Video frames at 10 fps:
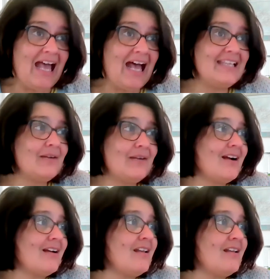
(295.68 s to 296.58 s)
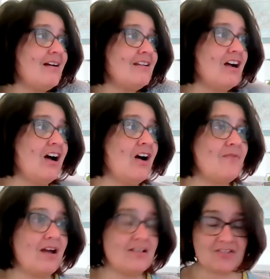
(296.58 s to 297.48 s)
There are a lot of
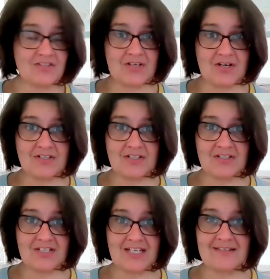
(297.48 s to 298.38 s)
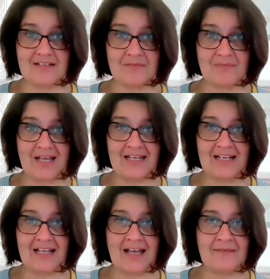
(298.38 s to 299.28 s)
uncertainties in my
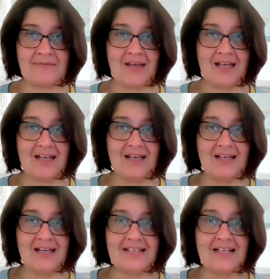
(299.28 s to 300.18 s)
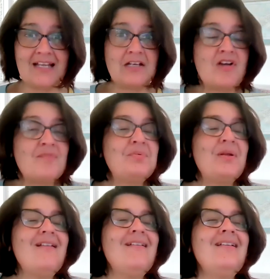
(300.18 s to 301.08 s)
life that I
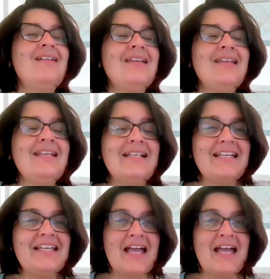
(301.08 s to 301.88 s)
completely